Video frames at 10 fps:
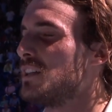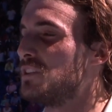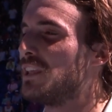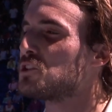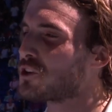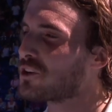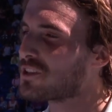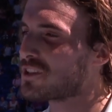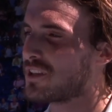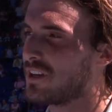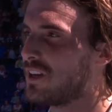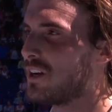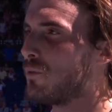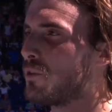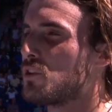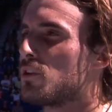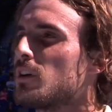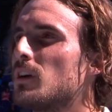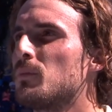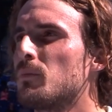dangerous when you
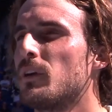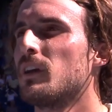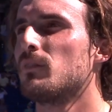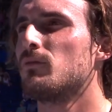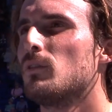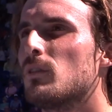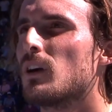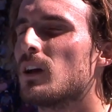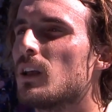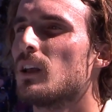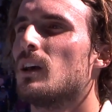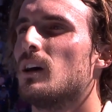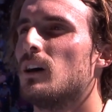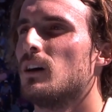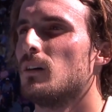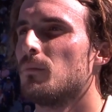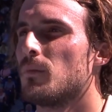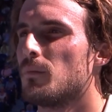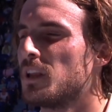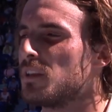are preparing for
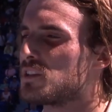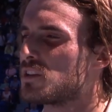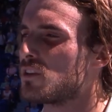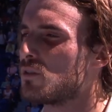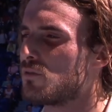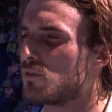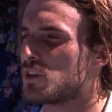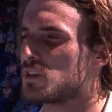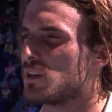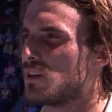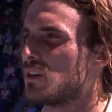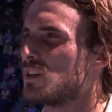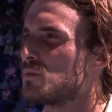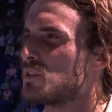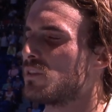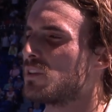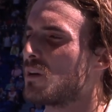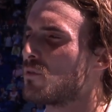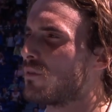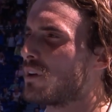many days in a row for a specific
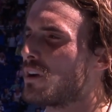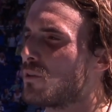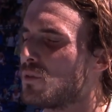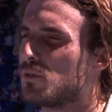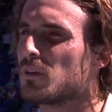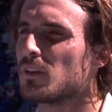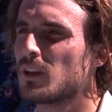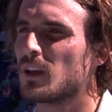type of player and opponent.